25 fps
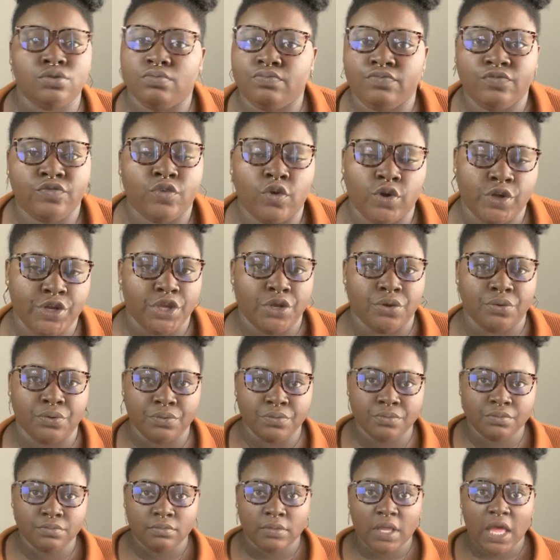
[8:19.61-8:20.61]
for you?
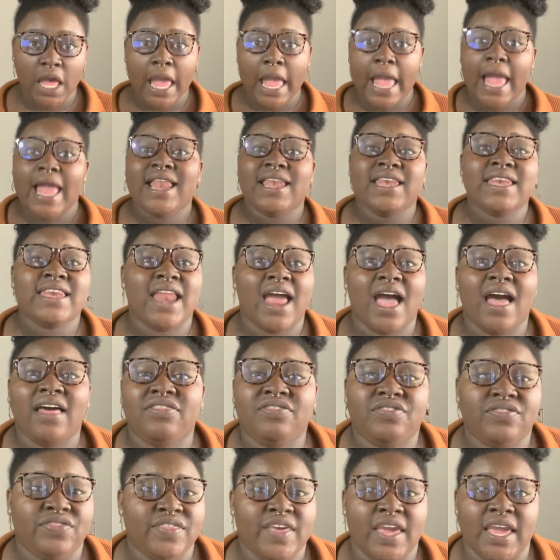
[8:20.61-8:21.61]

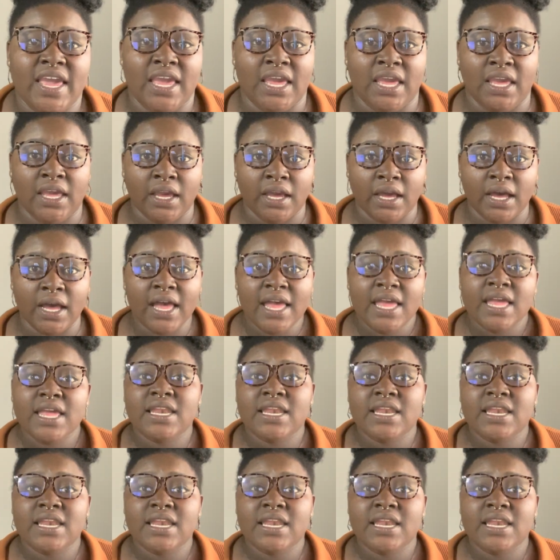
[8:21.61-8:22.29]
Nothing.